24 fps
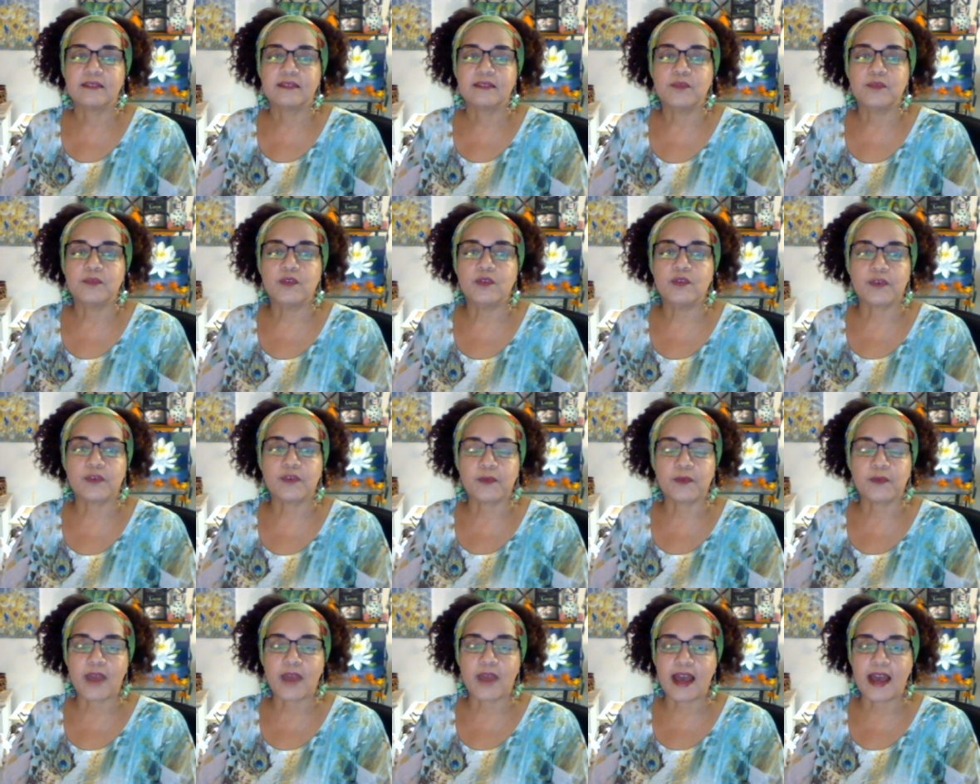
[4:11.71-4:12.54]
move
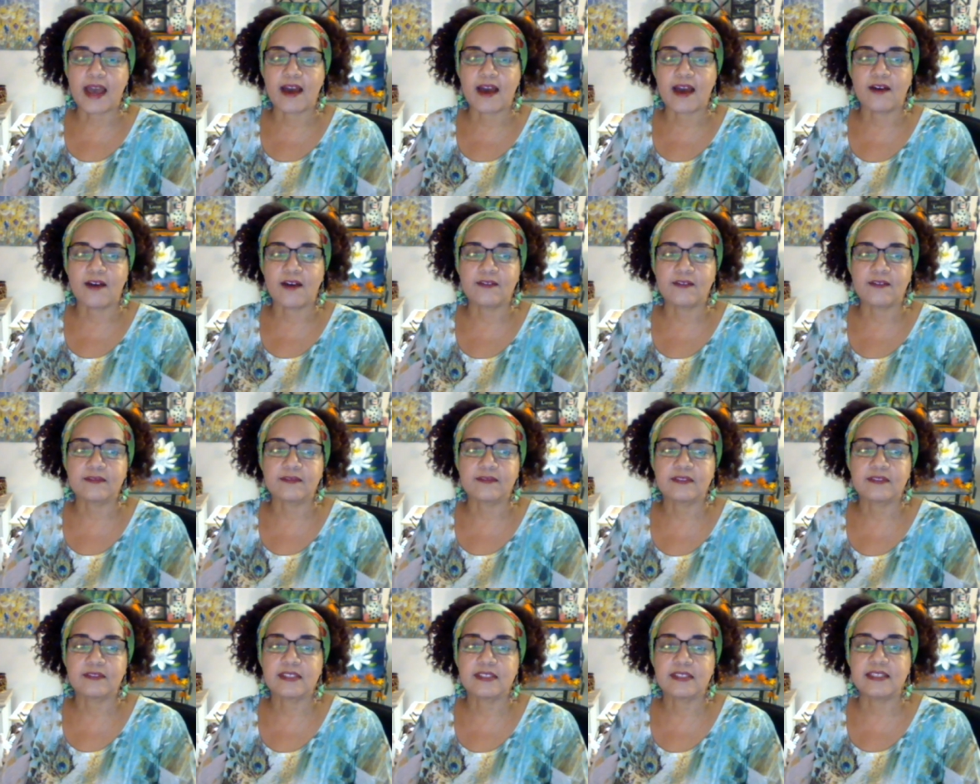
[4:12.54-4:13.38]
around,
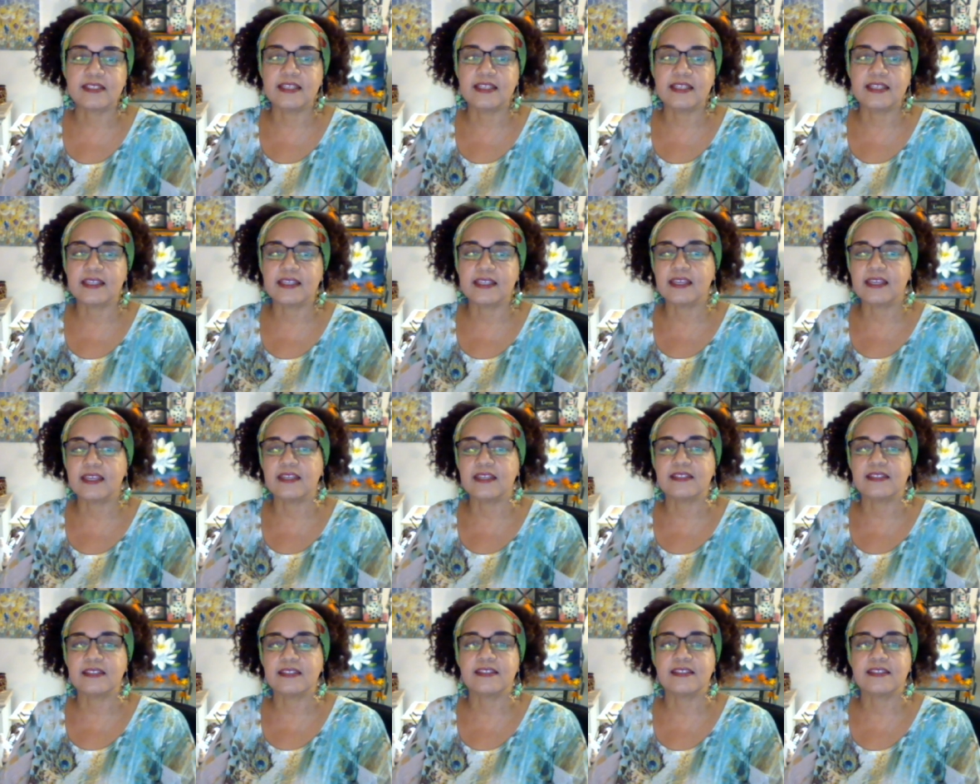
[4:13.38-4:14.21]
sneak
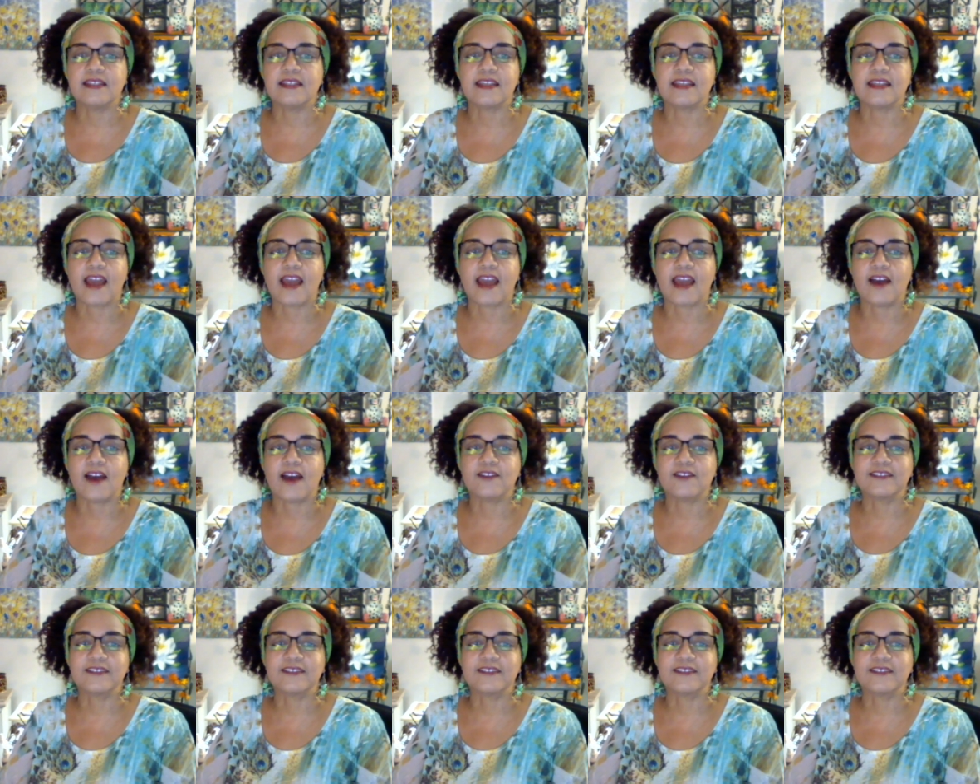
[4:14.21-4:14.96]
in, sneak out.